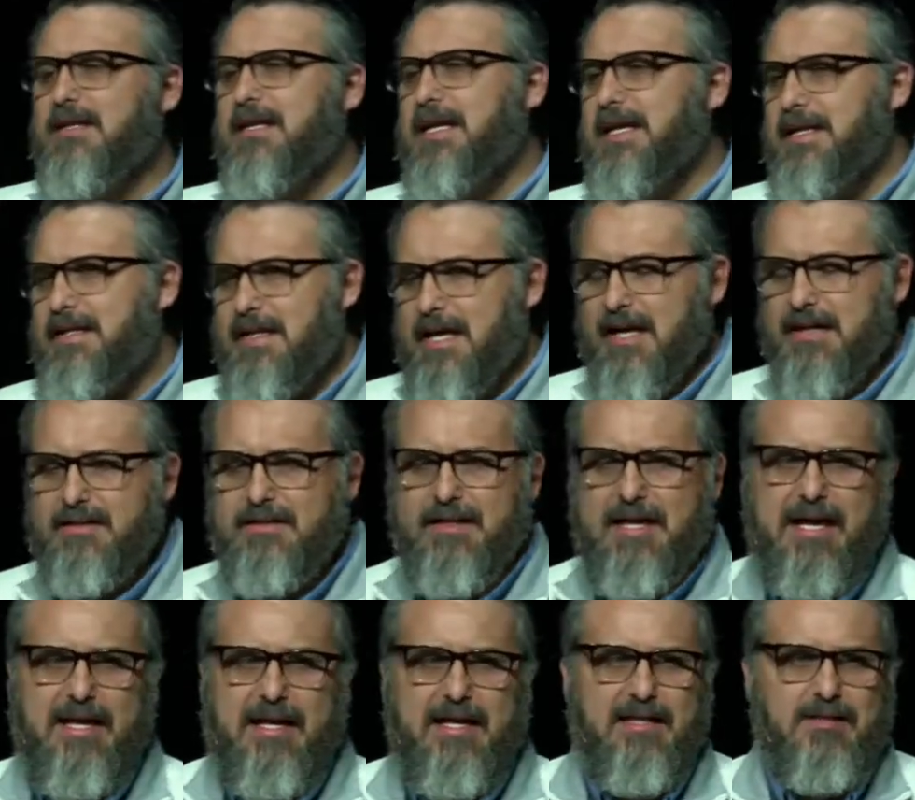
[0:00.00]
Now, the reason
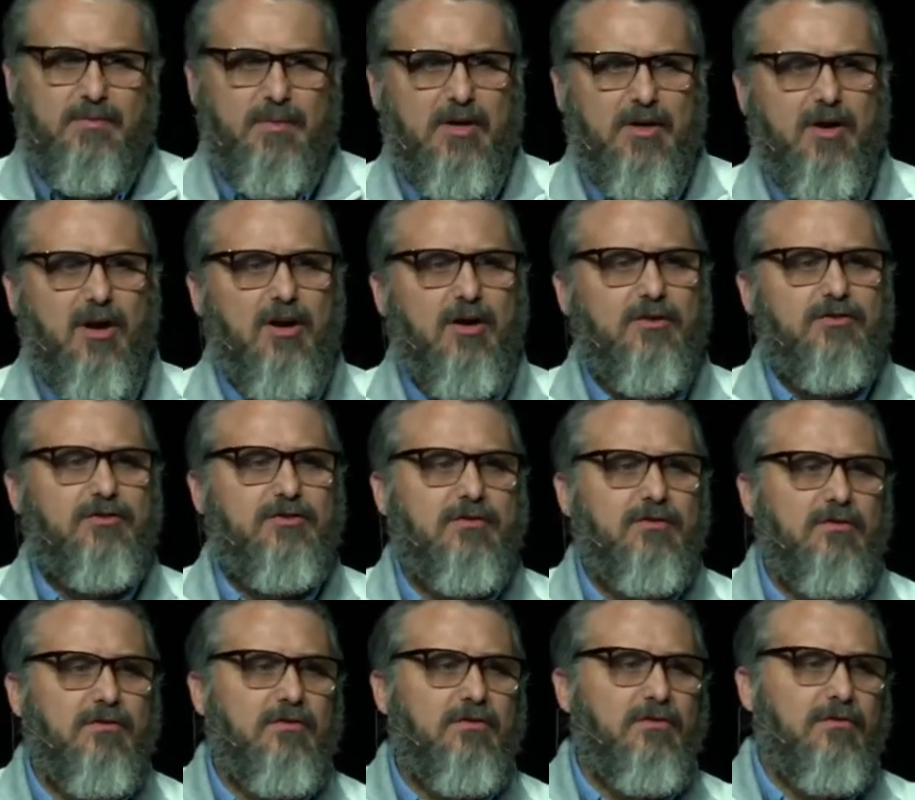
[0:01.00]
he does that is
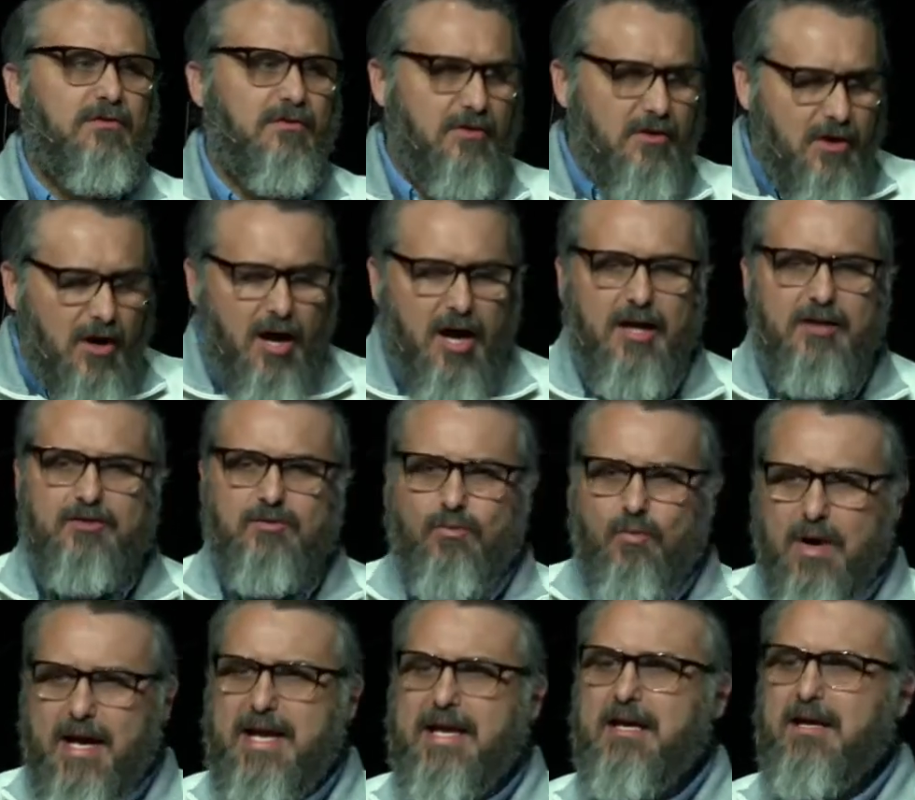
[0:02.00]
because
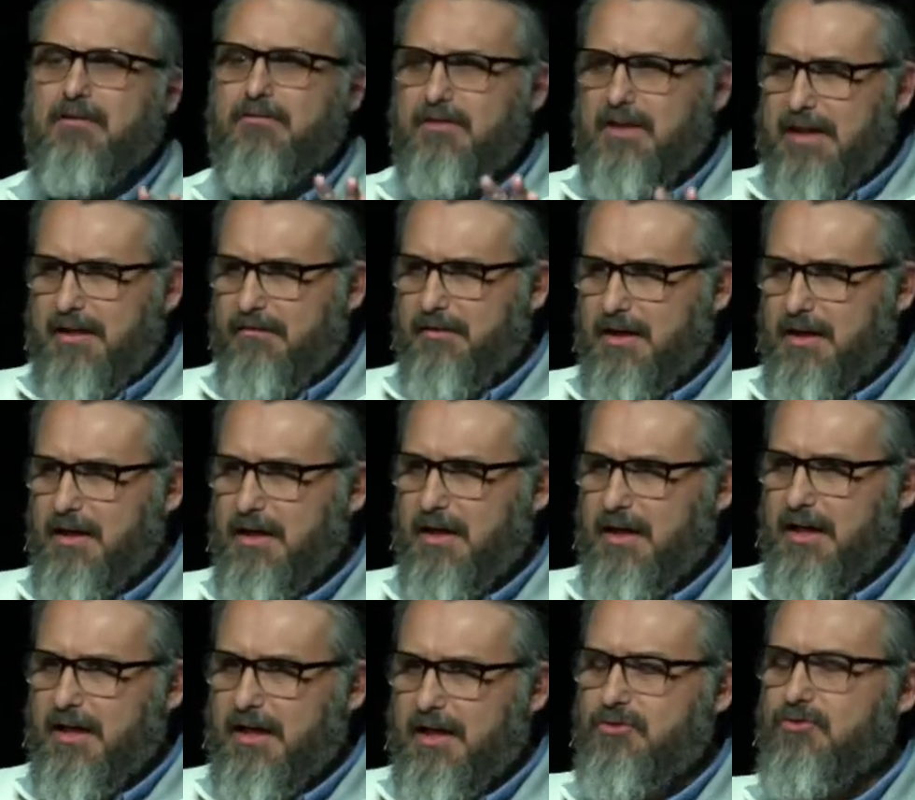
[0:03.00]
God's way of
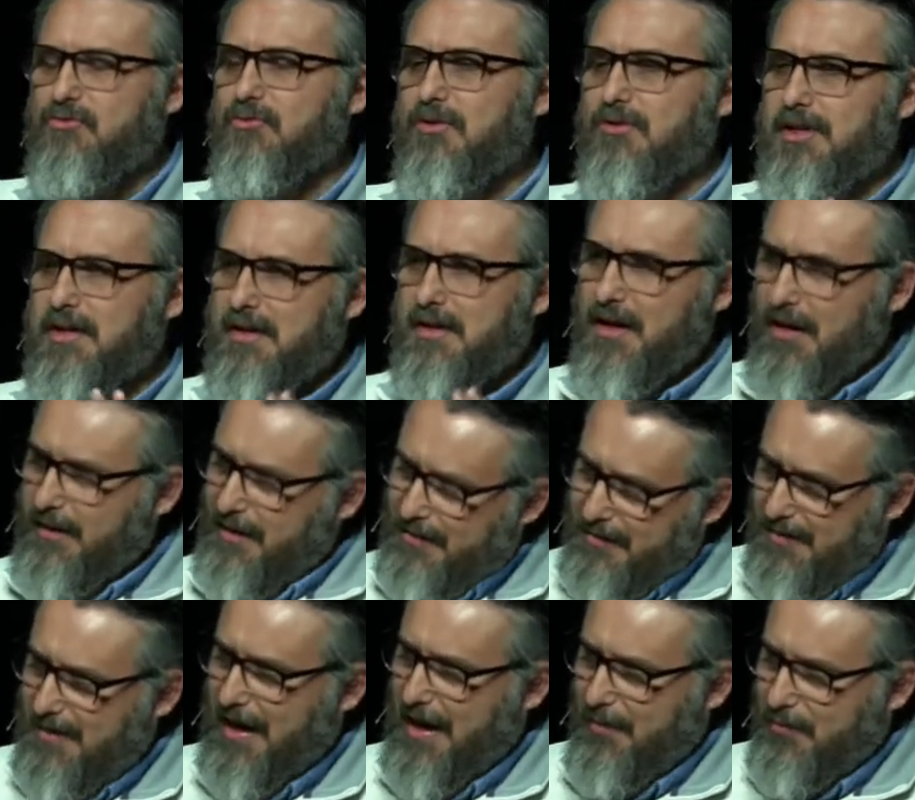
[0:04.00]
living, Israel
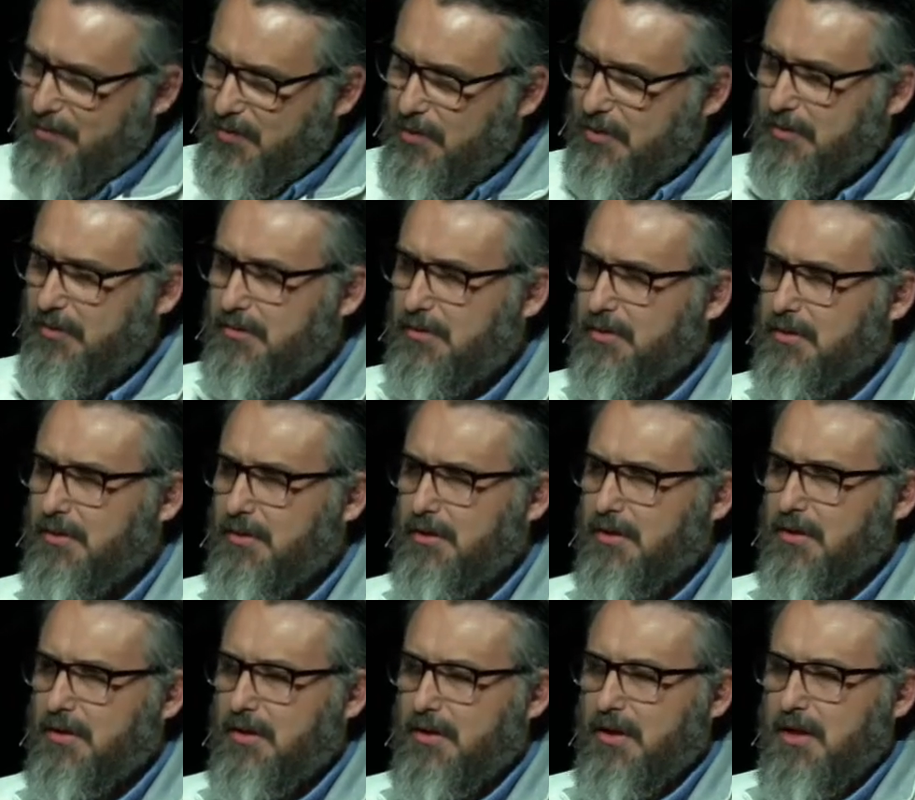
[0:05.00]
did not accept.
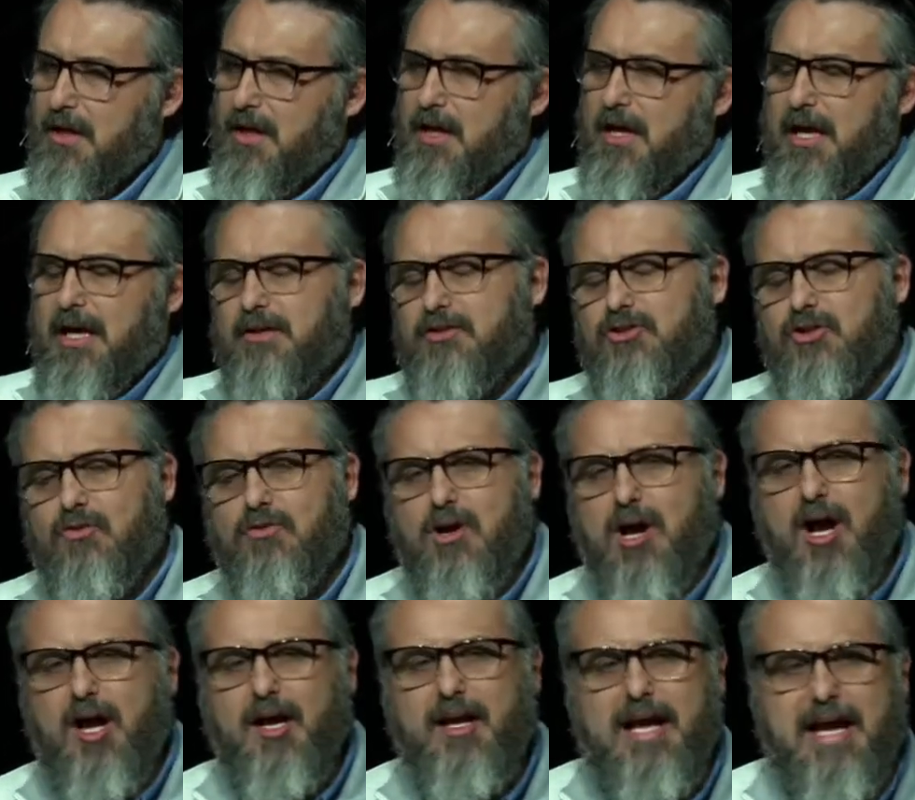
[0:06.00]

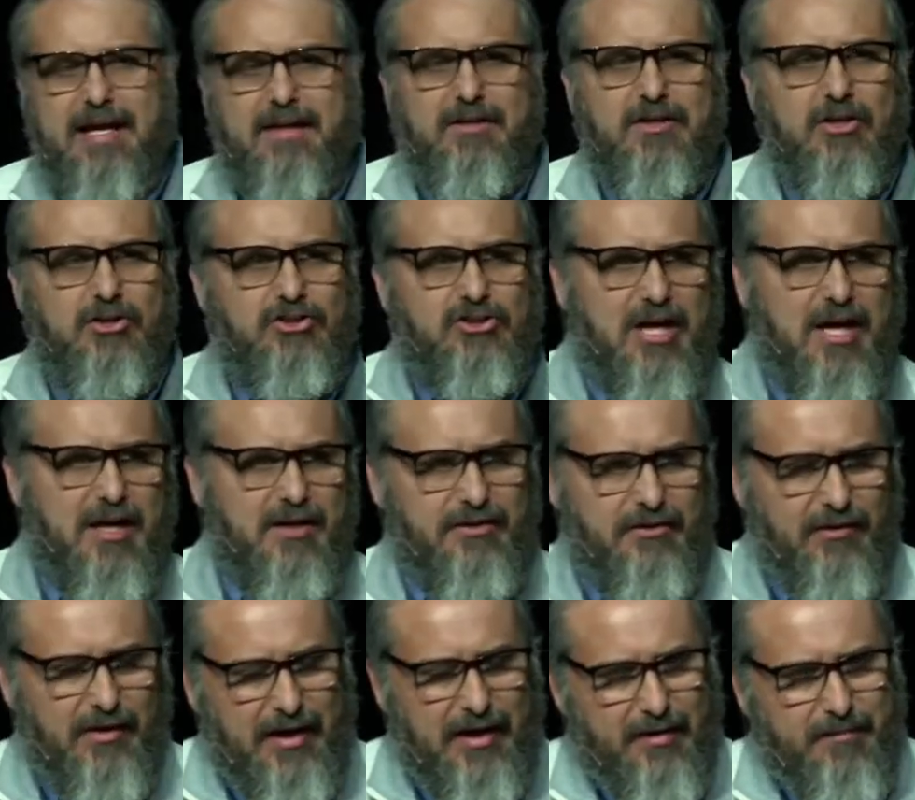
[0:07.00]
And so God had
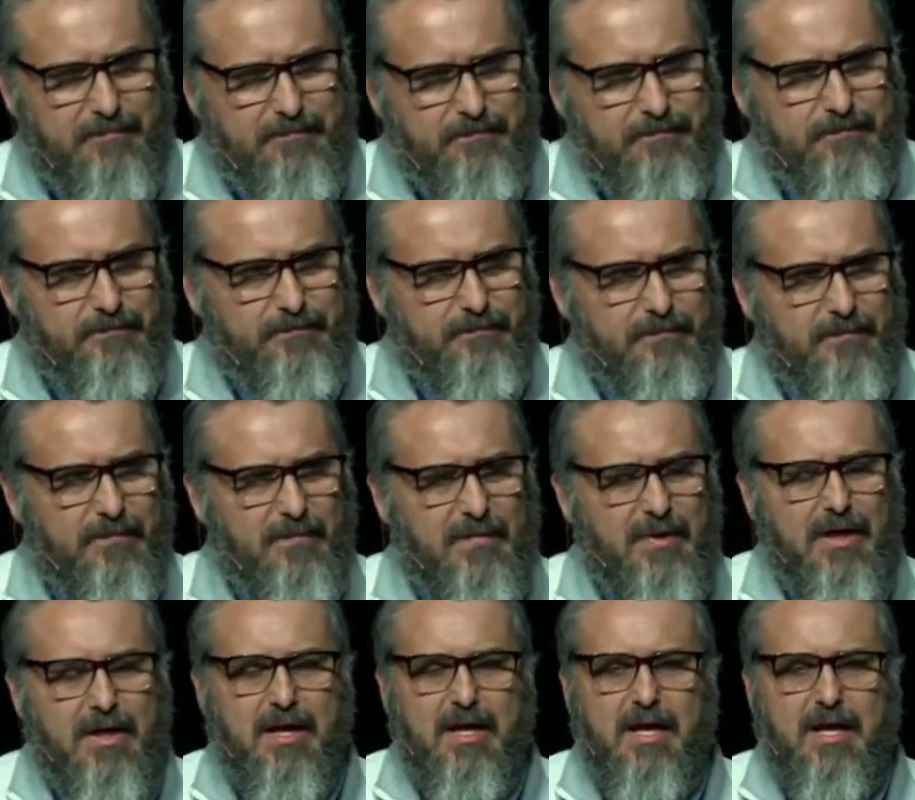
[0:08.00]
to judge them.